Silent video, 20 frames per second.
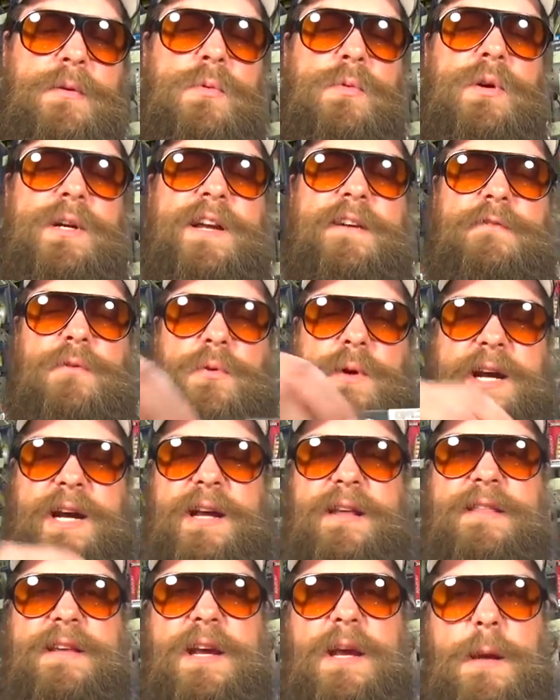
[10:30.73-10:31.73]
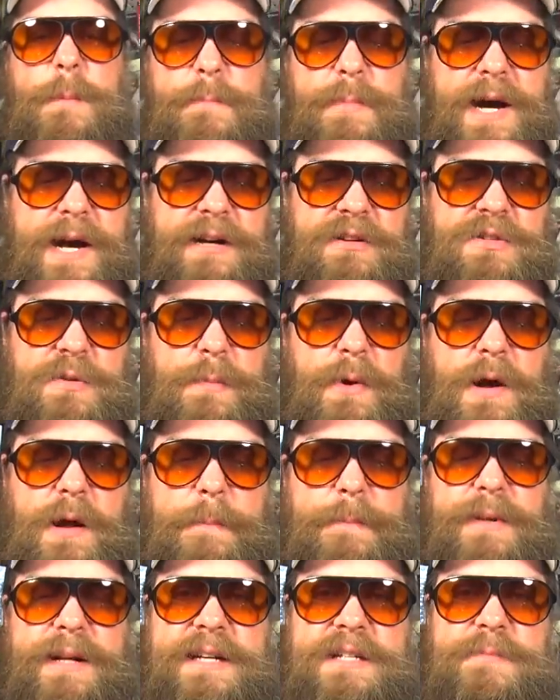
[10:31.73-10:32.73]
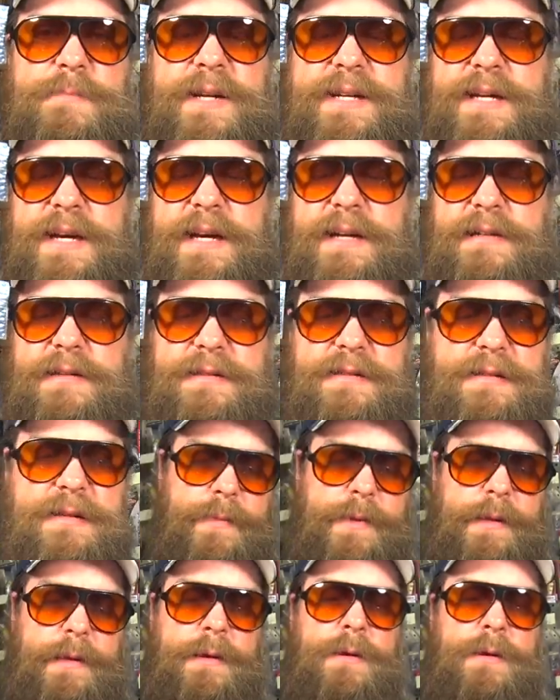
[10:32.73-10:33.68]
We'll give away the Biospawn Plasma Tails.